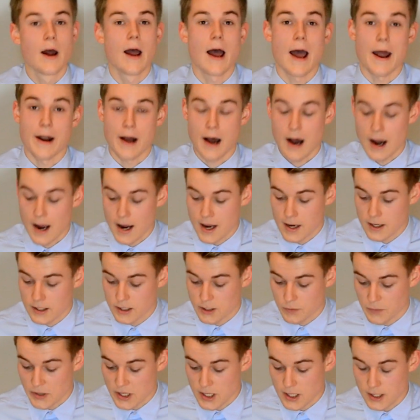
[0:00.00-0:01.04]
and high
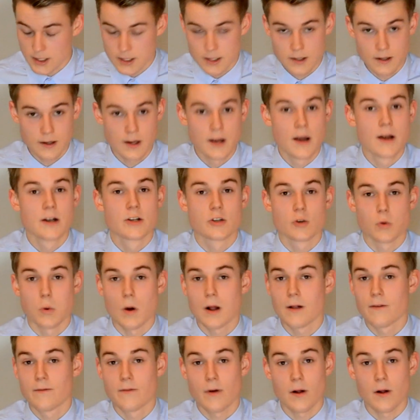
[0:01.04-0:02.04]
speed 12